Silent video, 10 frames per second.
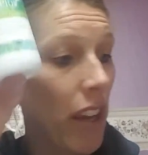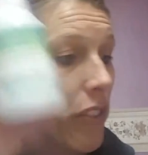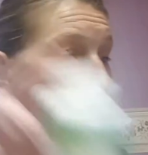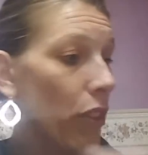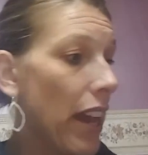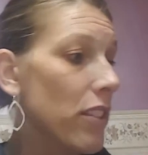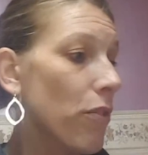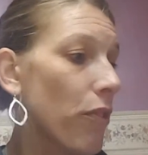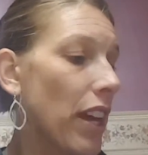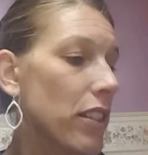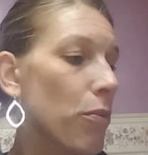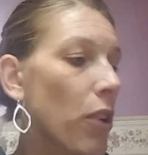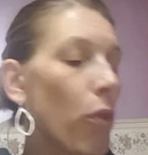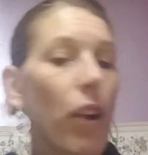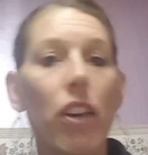So that's
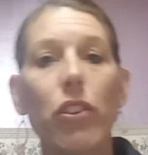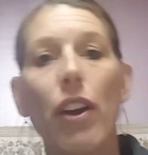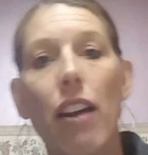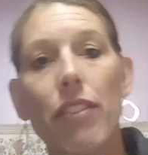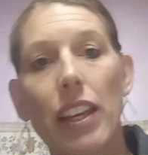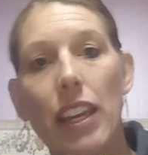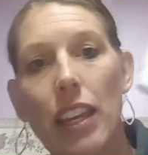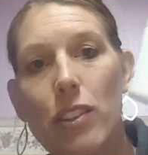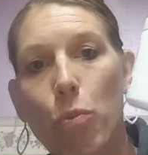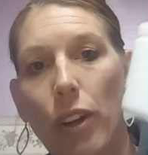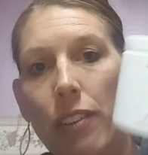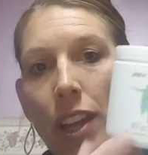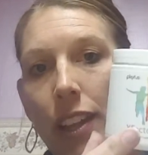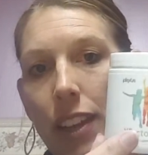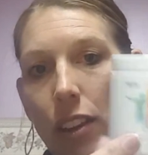we also have the kids one.
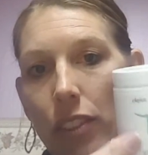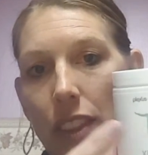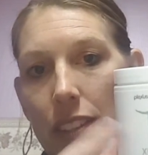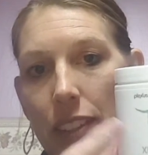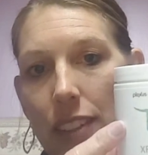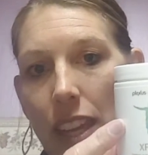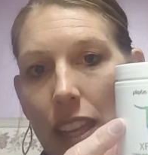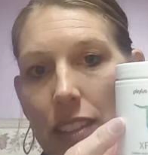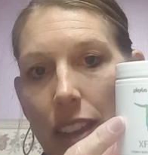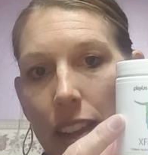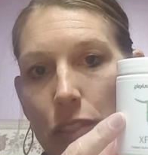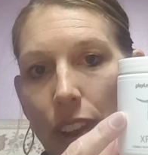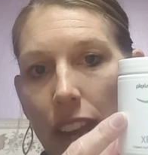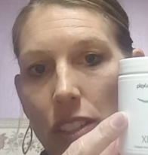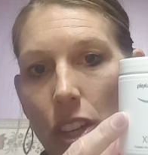Now, this is Kids X
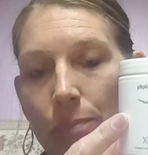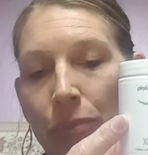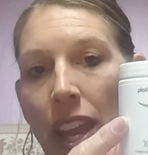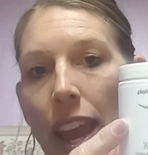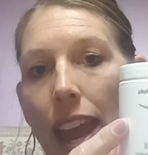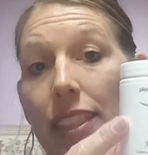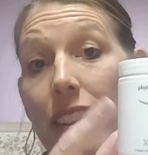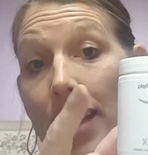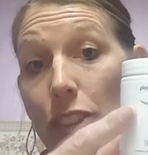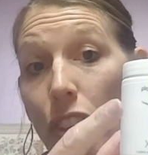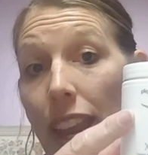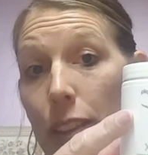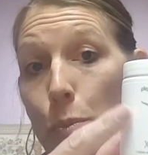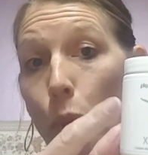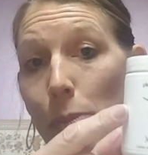Factor, and this actually
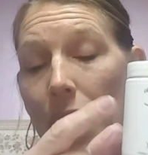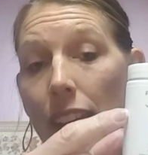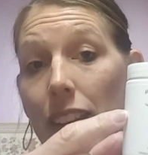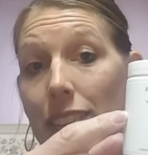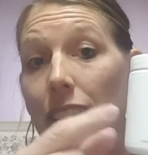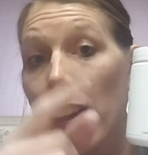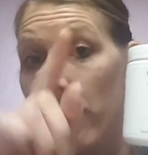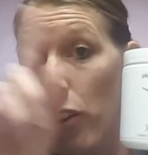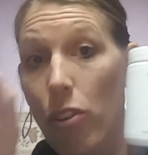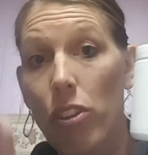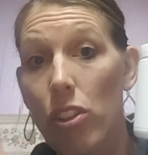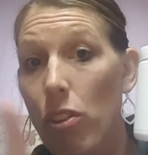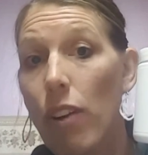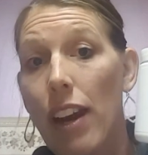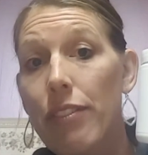has probiotics in it, so you
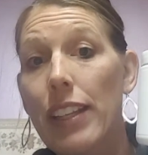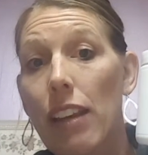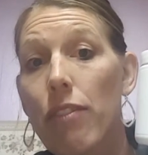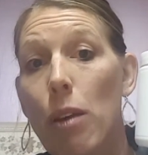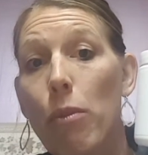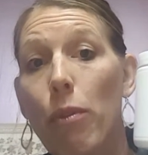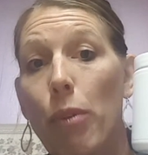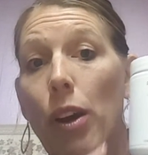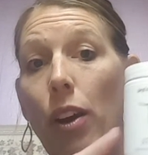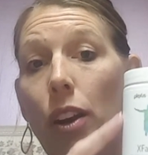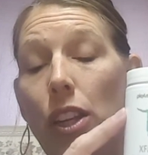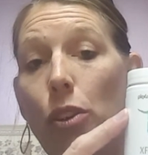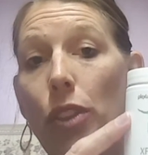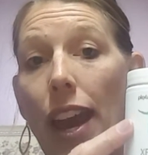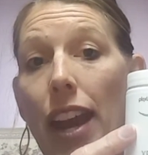don't have to give them, you
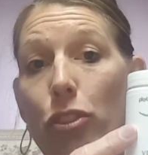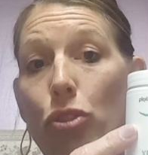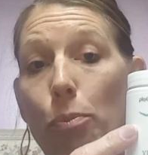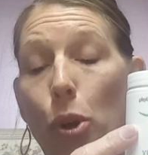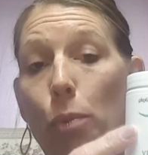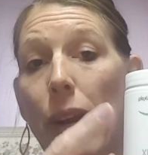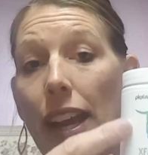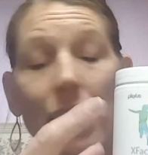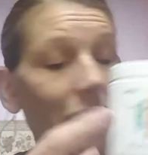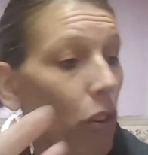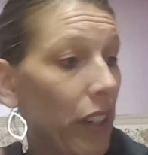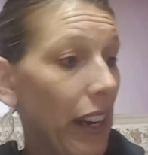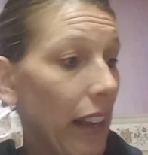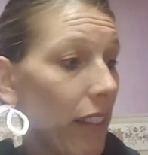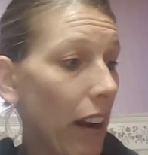know, that extra probiotics
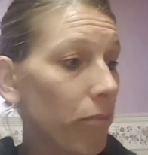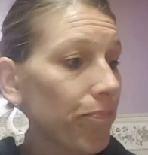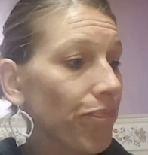already in there.